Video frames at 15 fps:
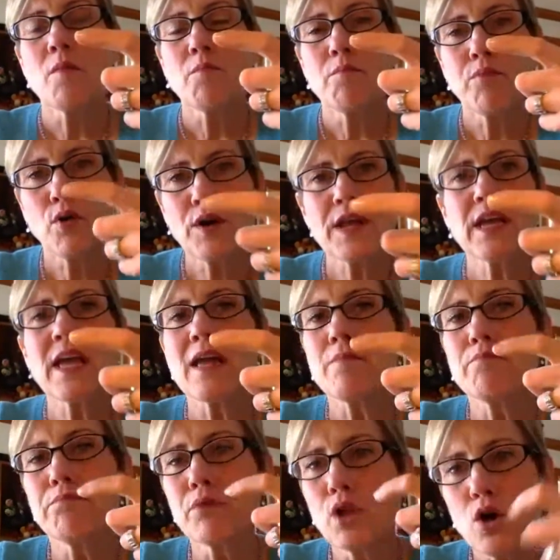putting
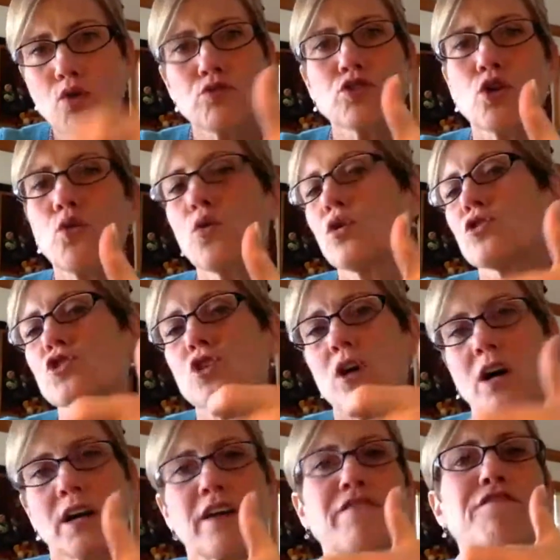a blowtorch
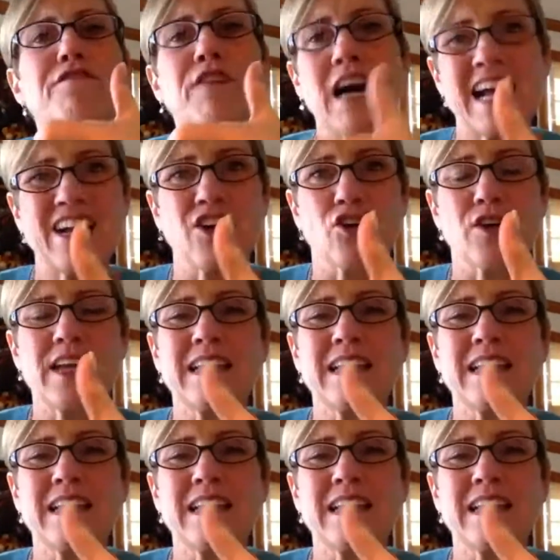on a fire.